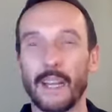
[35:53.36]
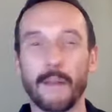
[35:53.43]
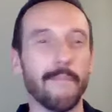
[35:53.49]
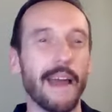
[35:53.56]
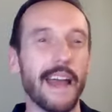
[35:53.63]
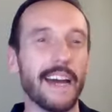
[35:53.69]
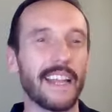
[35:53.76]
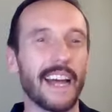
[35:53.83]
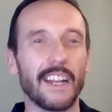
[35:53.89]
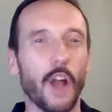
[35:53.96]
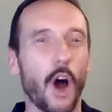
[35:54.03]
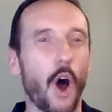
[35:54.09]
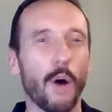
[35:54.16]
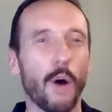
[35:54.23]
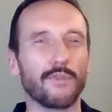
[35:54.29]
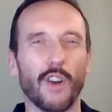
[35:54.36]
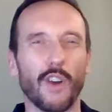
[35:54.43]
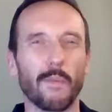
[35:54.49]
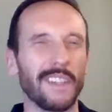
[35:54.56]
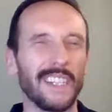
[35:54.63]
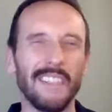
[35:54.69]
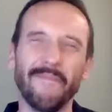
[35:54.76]
things like murder and armed
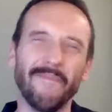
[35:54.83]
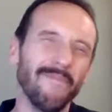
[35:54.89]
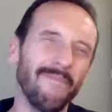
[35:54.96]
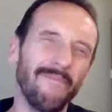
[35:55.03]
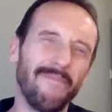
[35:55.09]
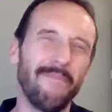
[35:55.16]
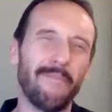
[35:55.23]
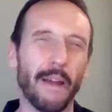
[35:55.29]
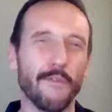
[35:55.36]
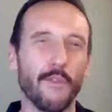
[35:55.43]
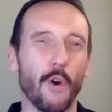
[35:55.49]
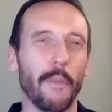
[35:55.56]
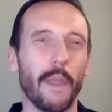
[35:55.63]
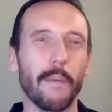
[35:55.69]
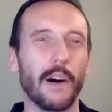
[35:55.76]
robbery, bit wrong.